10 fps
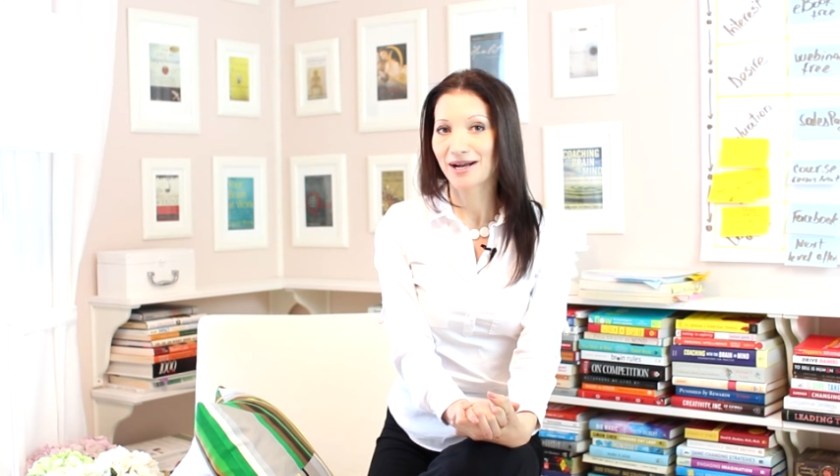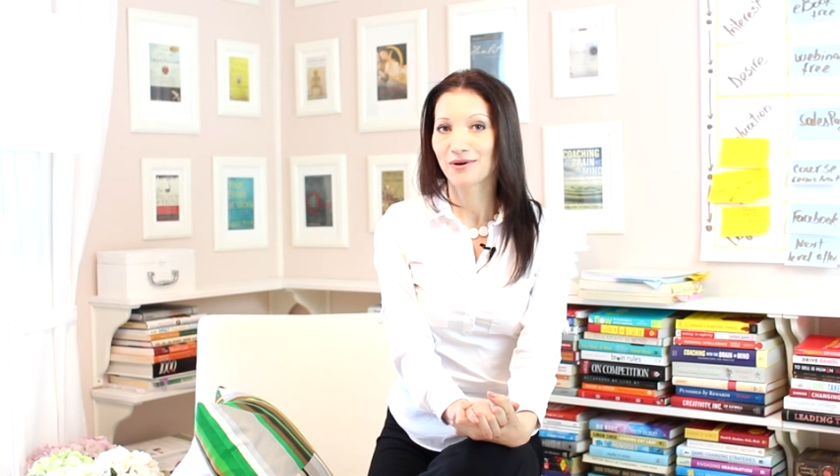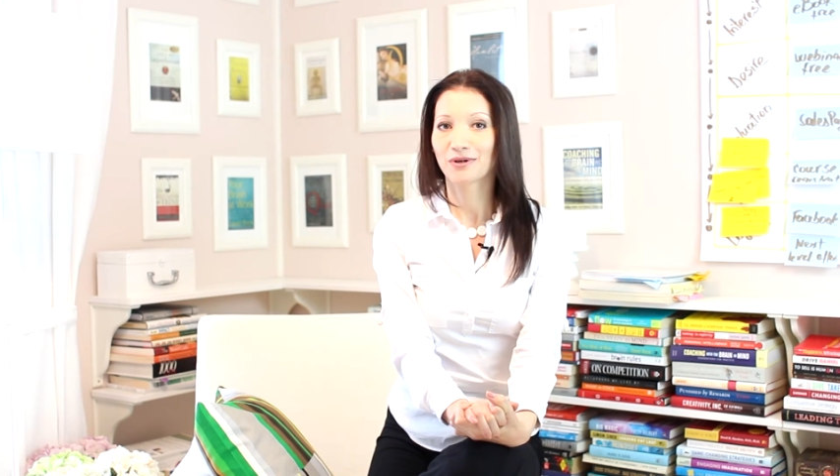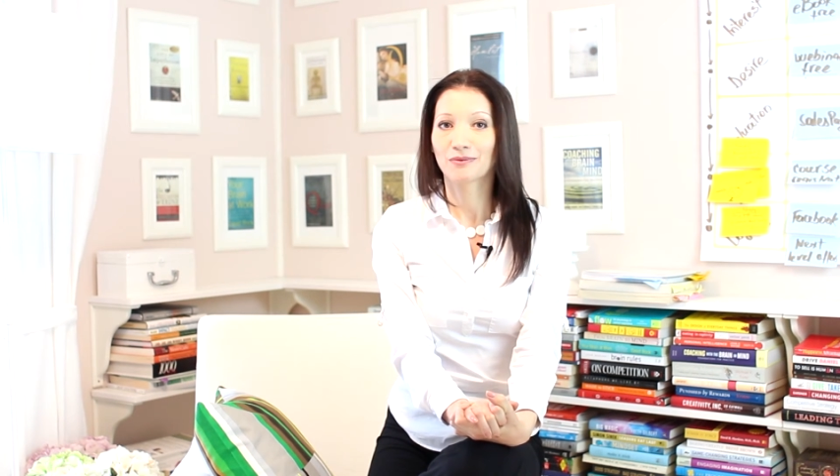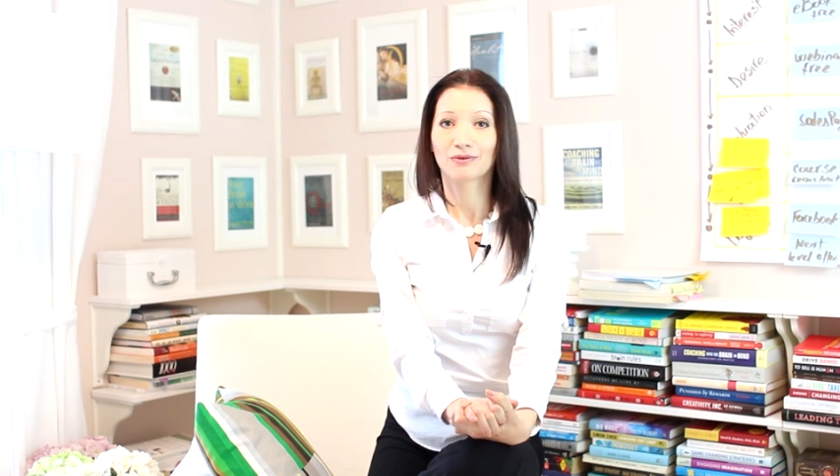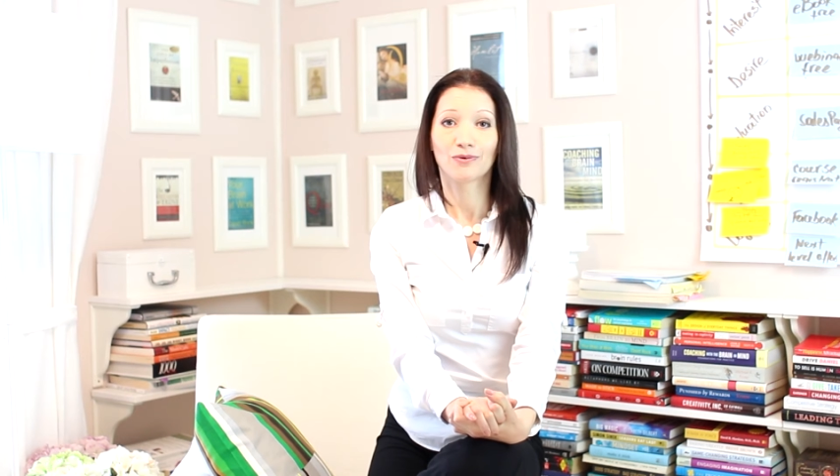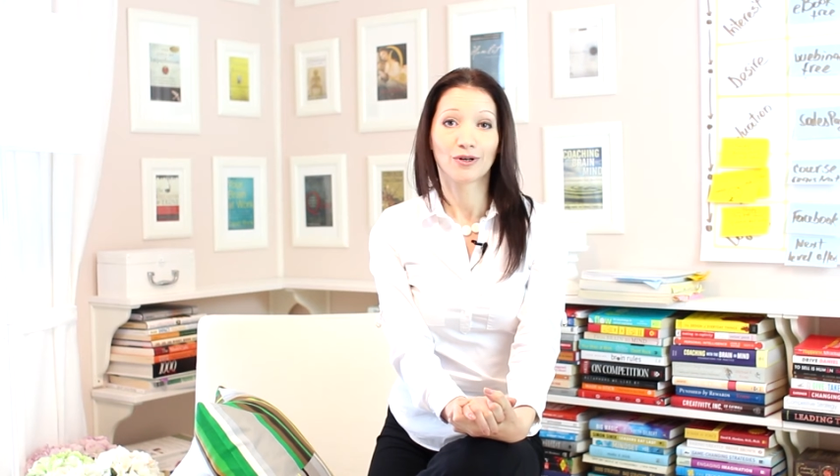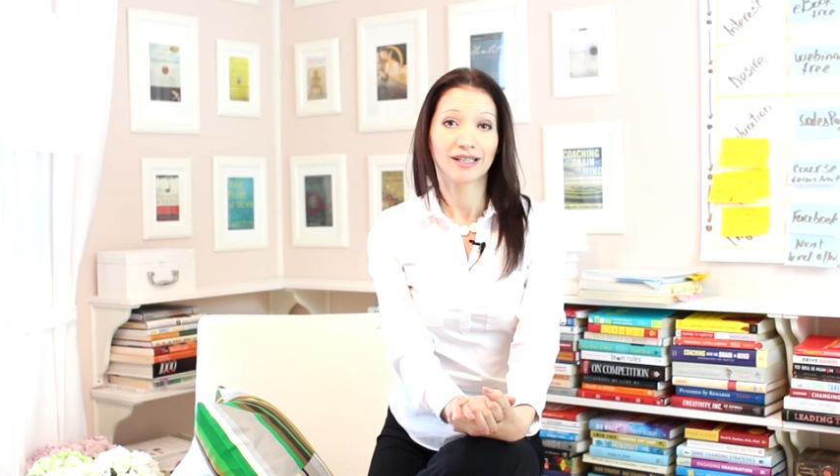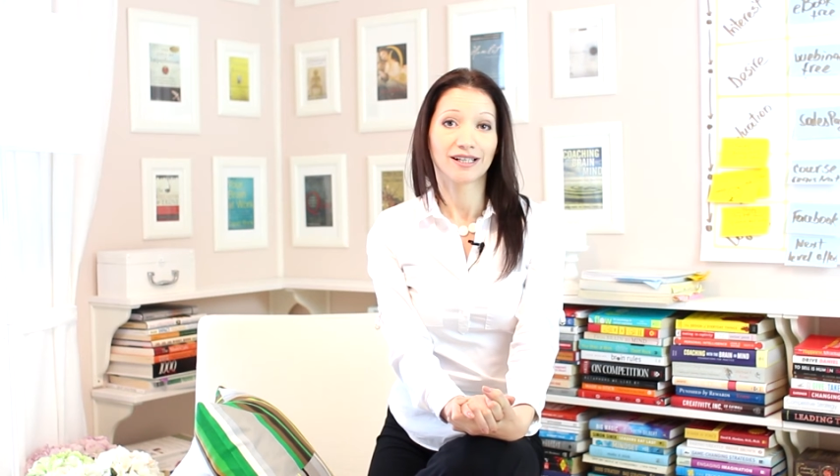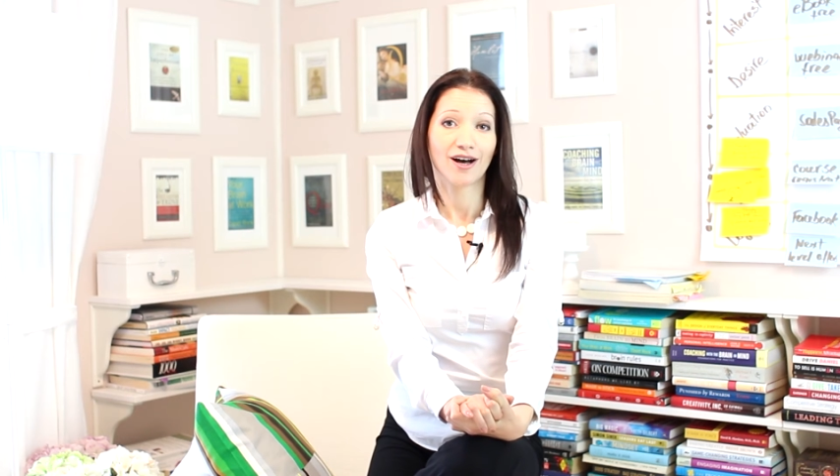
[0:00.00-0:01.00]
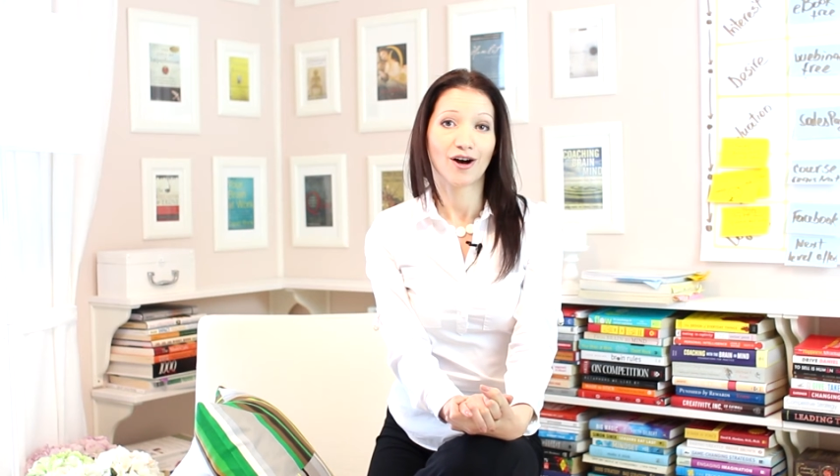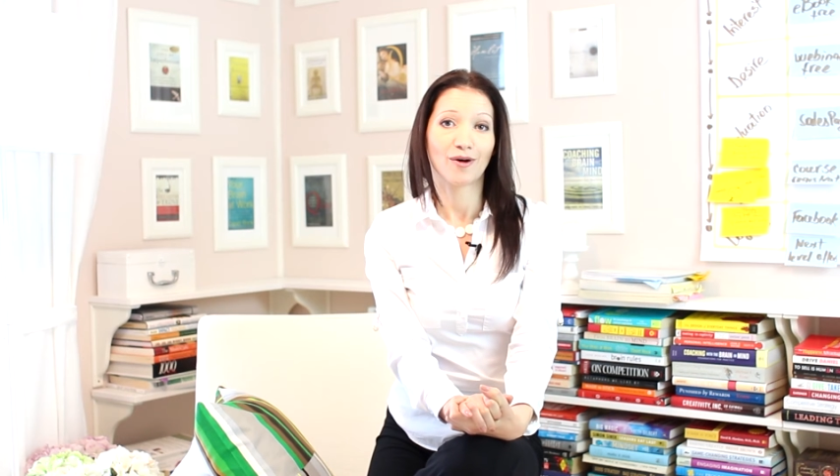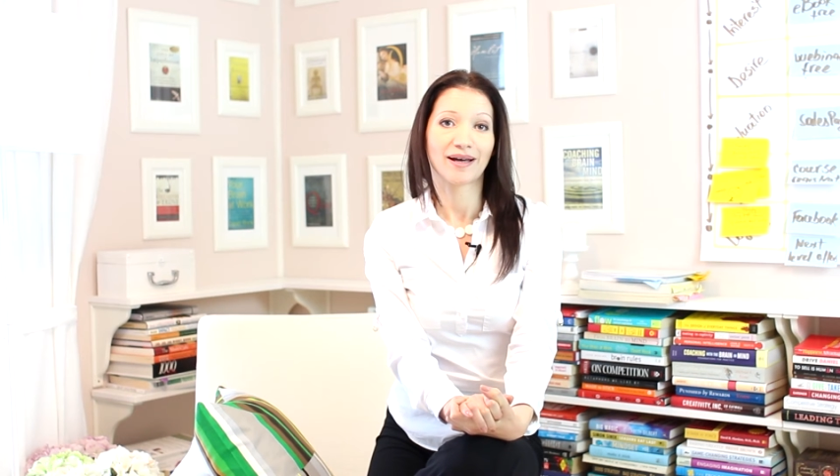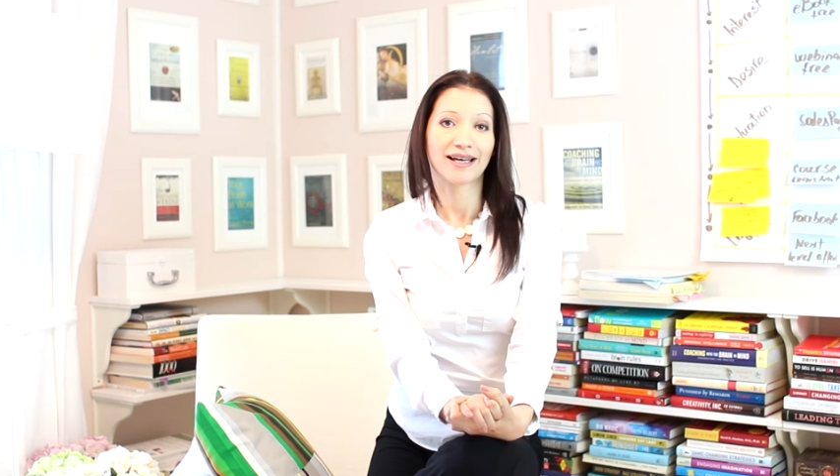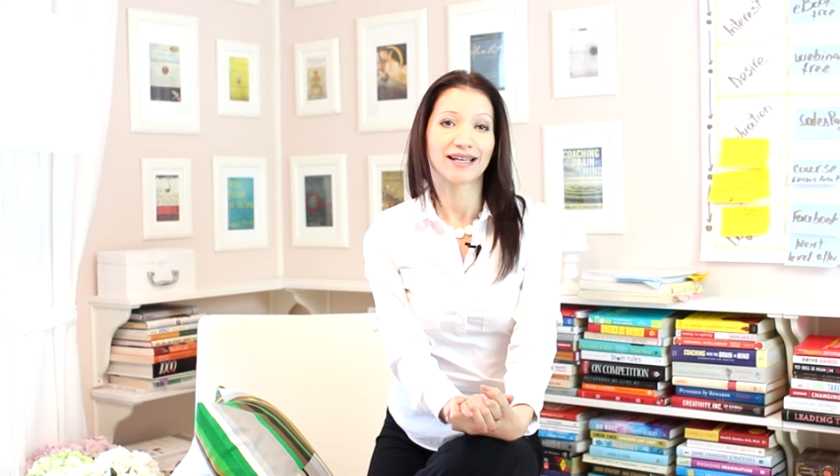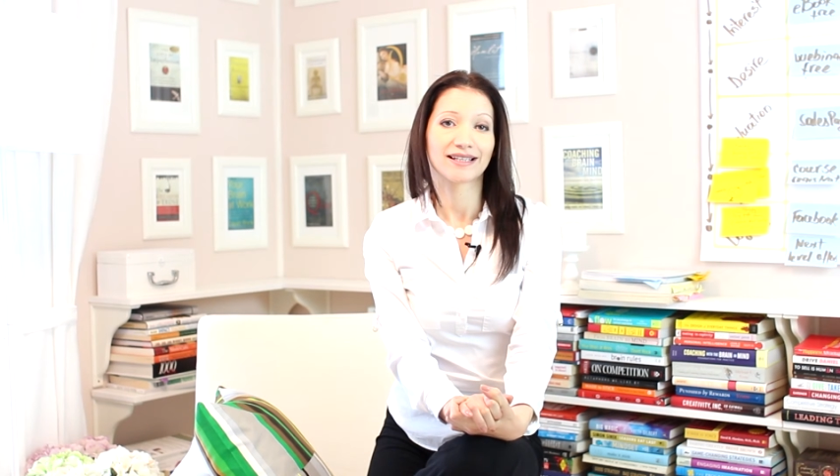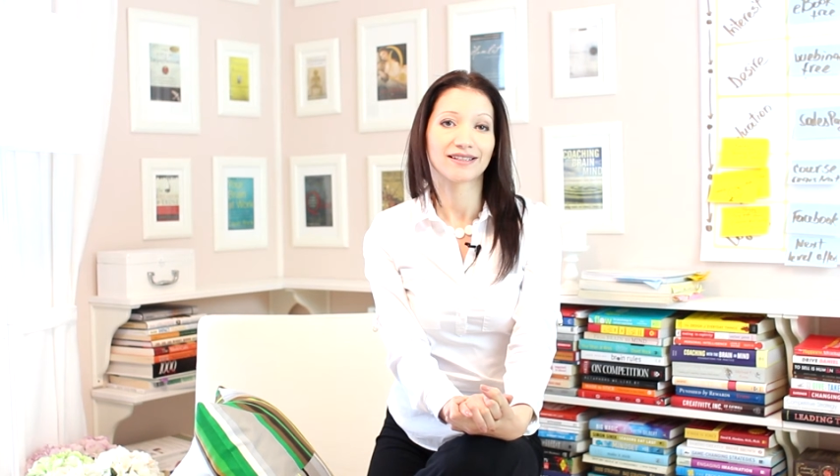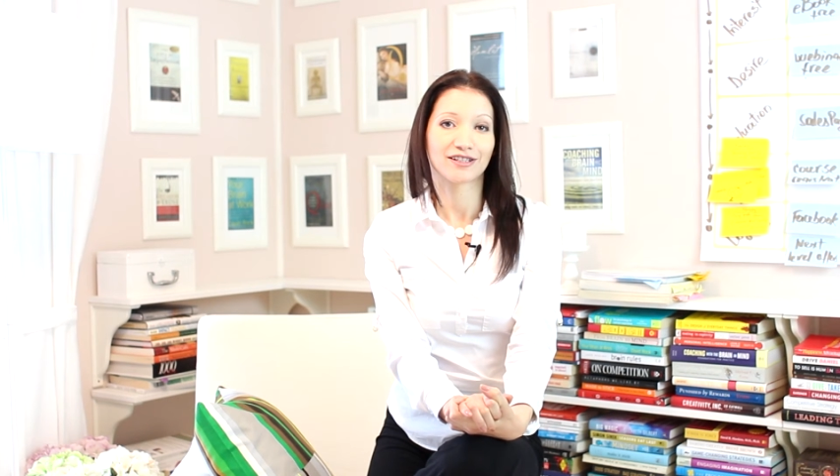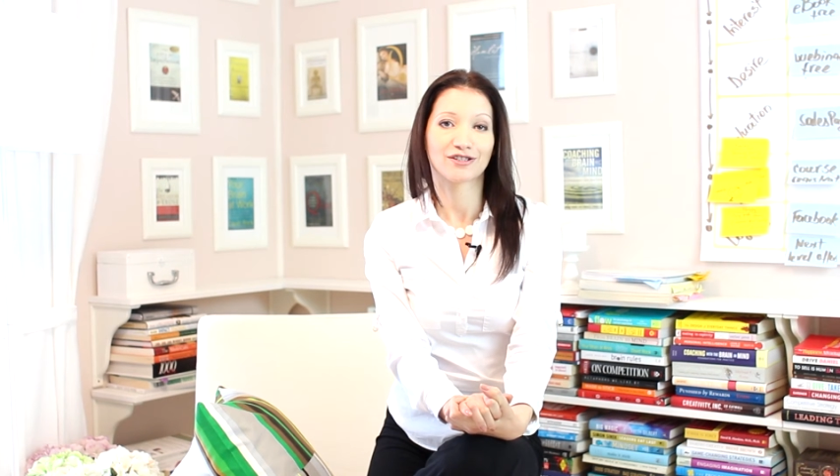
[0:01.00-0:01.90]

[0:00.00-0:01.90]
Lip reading: we were walking home and he